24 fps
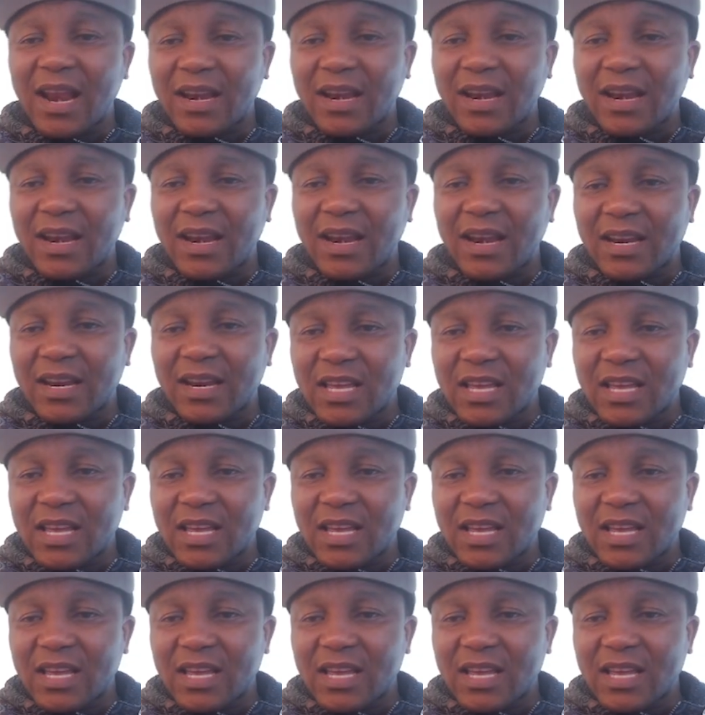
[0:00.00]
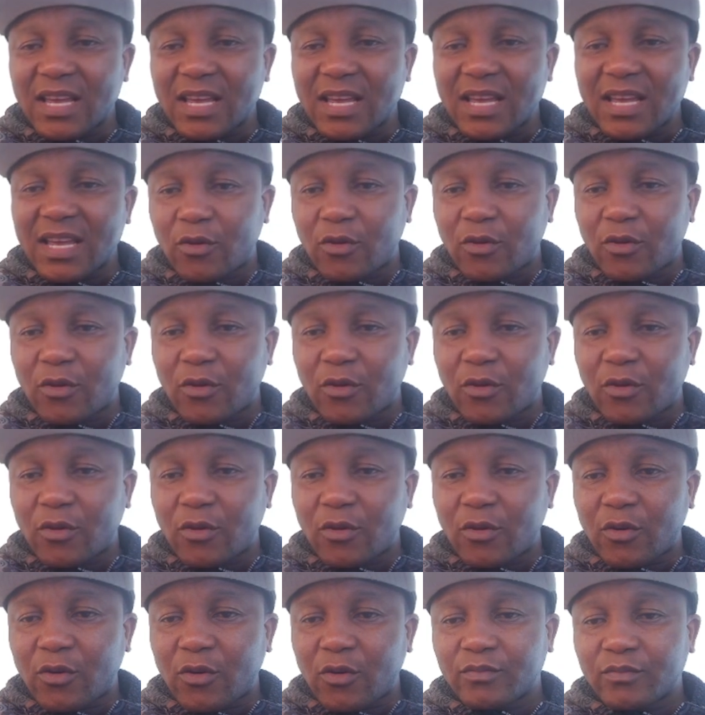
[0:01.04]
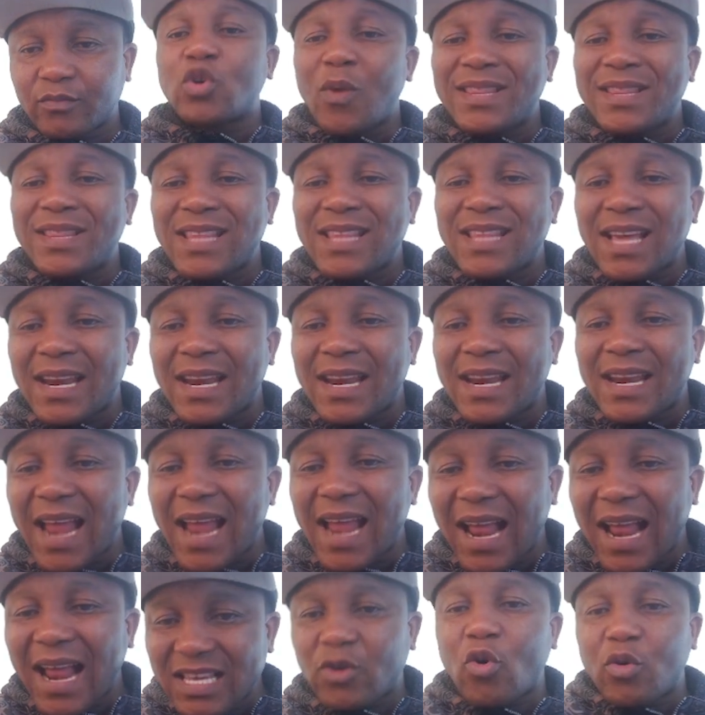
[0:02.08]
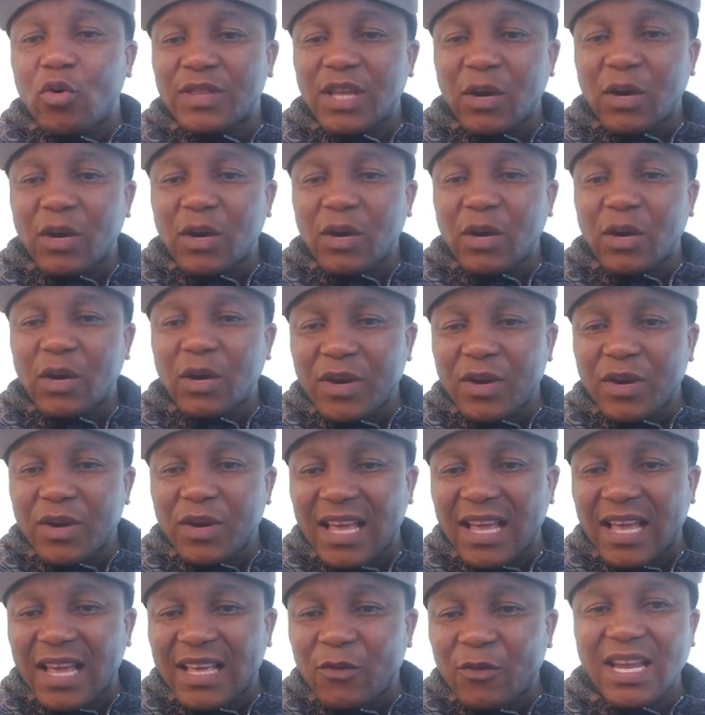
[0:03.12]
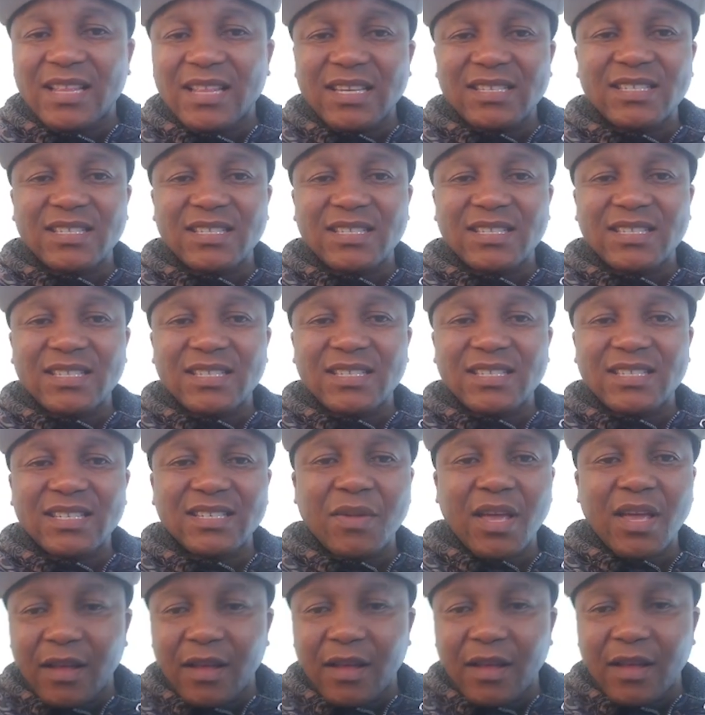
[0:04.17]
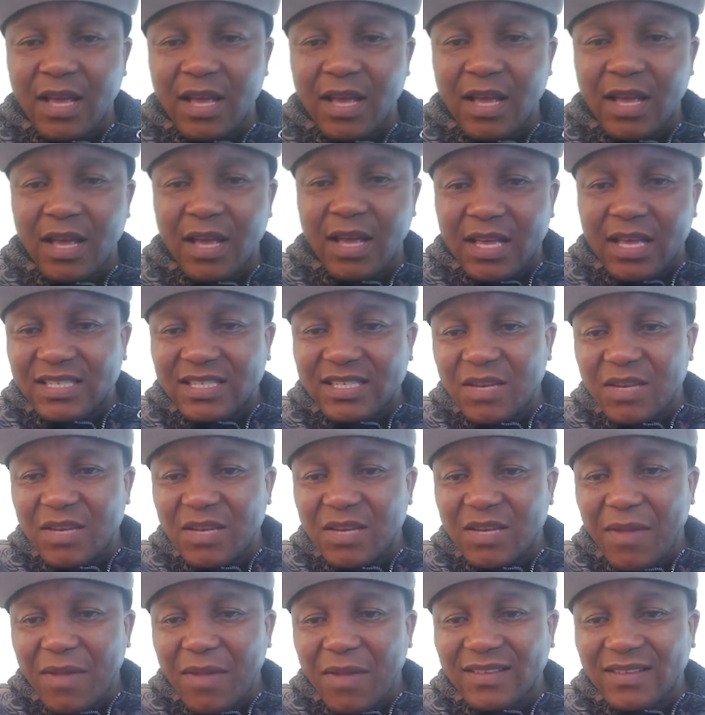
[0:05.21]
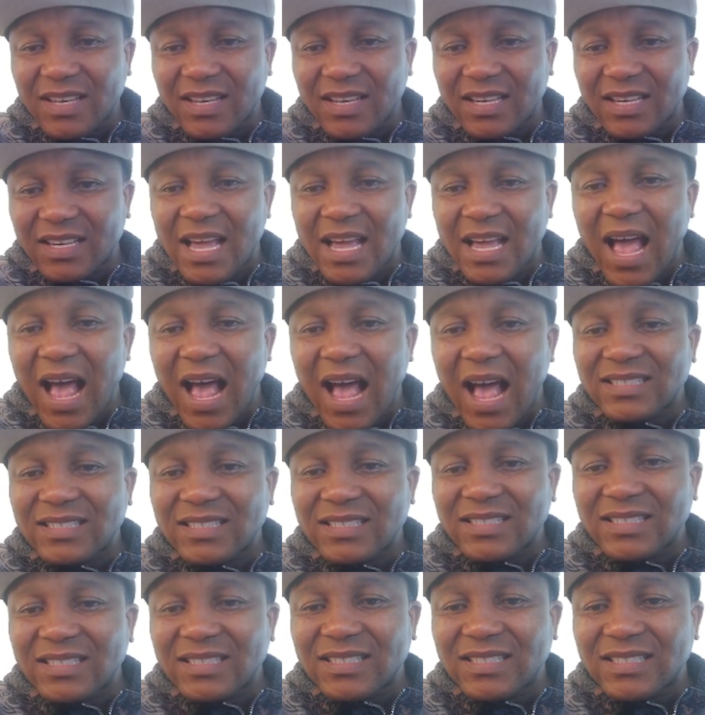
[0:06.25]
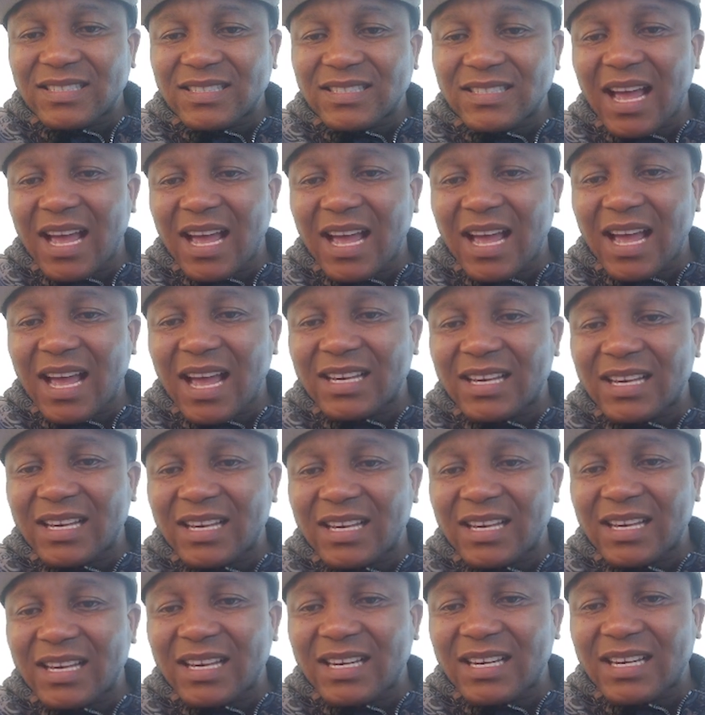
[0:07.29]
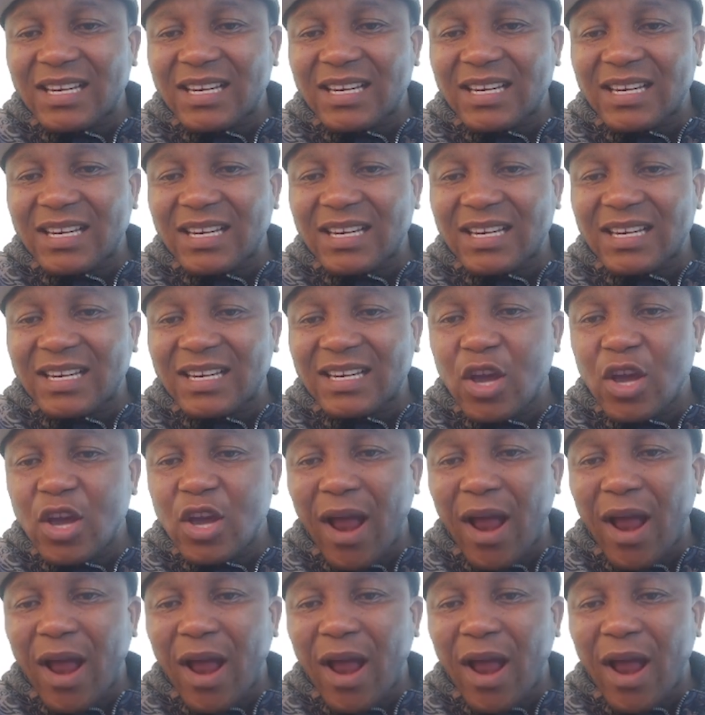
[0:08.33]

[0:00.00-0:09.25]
are not equal. So when they're not equal, then we say this system here, the system has exactly one solution.